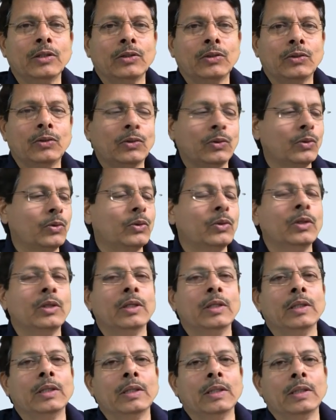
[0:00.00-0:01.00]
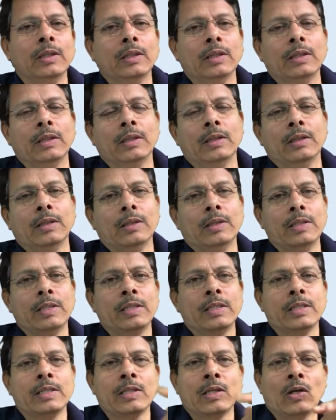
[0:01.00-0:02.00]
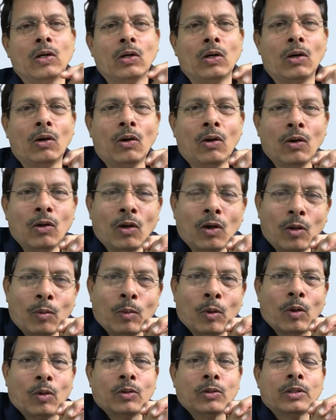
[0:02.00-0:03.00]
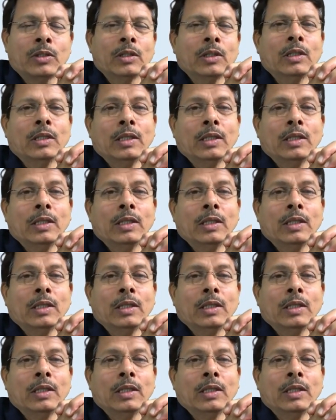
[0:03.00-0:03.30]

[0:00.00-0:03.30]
So this is all about